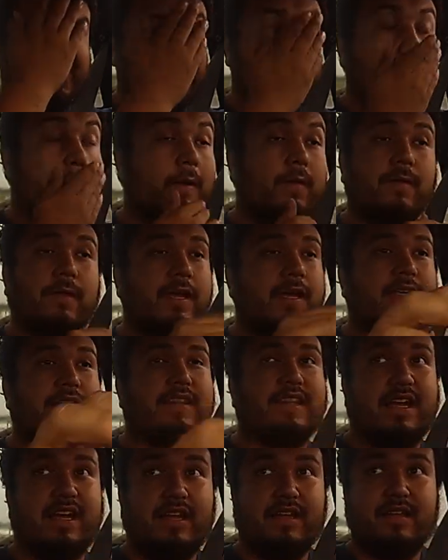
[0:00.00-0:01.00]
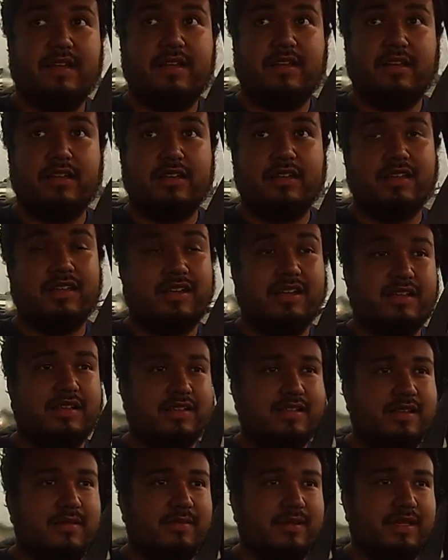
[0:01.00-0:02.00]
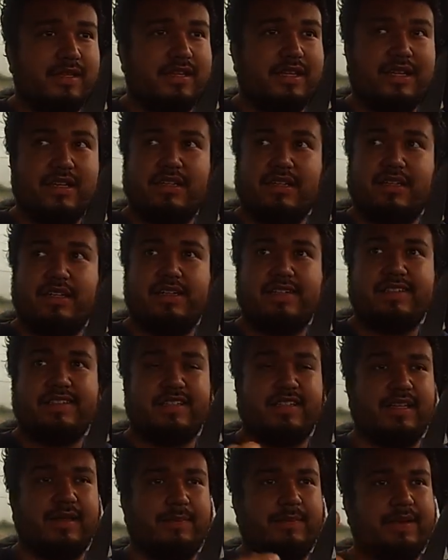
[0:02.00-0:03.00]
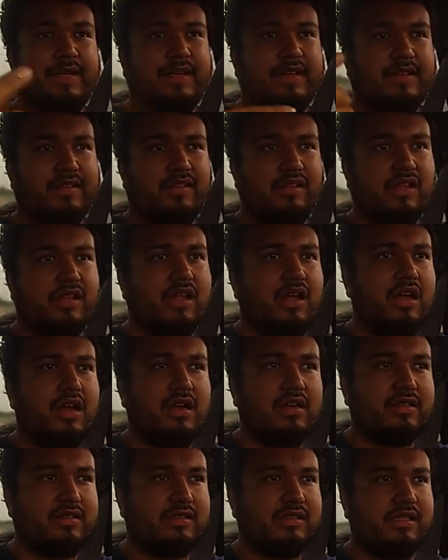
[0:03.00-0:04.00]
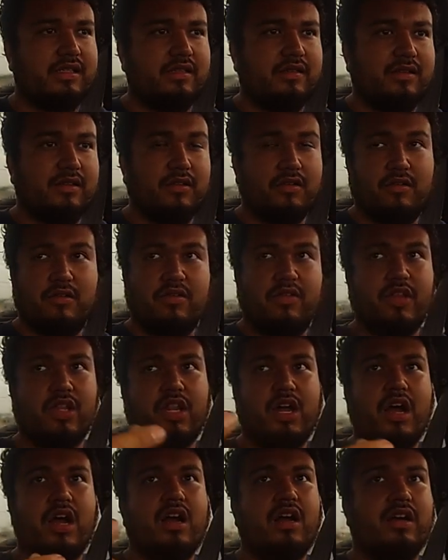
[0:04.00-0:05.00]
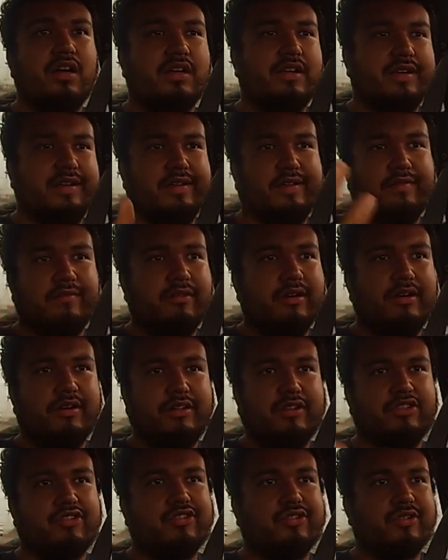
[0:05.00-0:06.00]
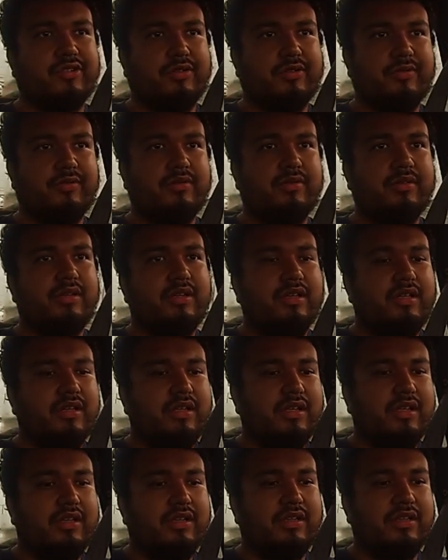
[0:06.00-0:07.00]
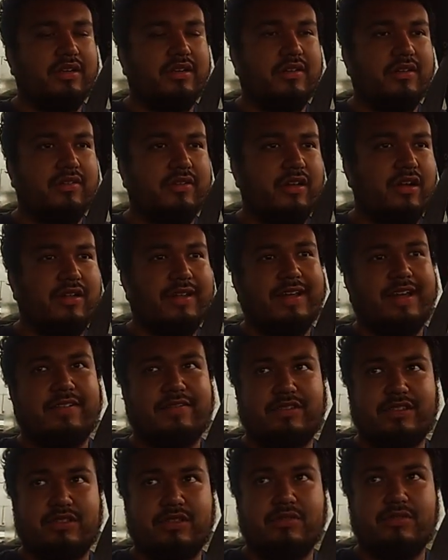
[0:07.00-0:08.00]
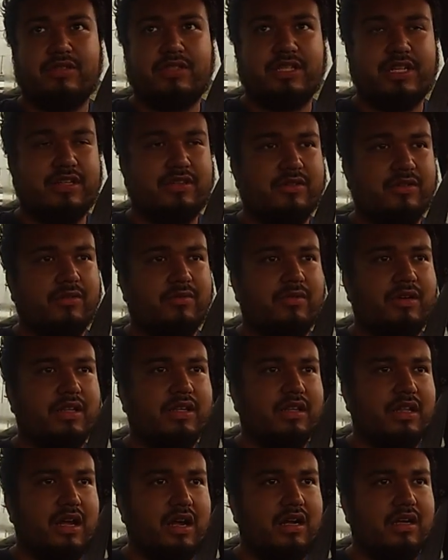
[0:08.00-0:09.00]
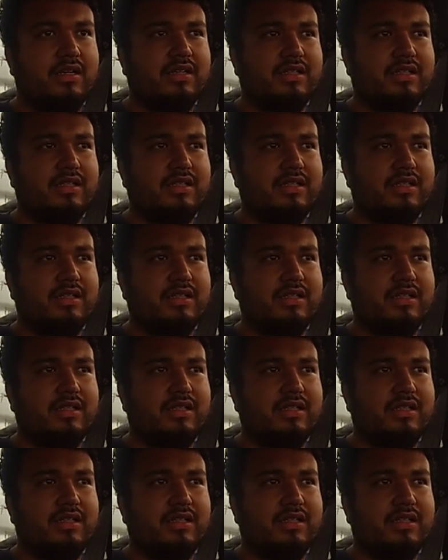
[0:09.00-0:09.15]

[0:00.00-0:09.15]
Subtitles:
I don't like that, because I mean they can easily pick the locks or the lock, and well, you're screwed. You know, all they have to do is get through one lock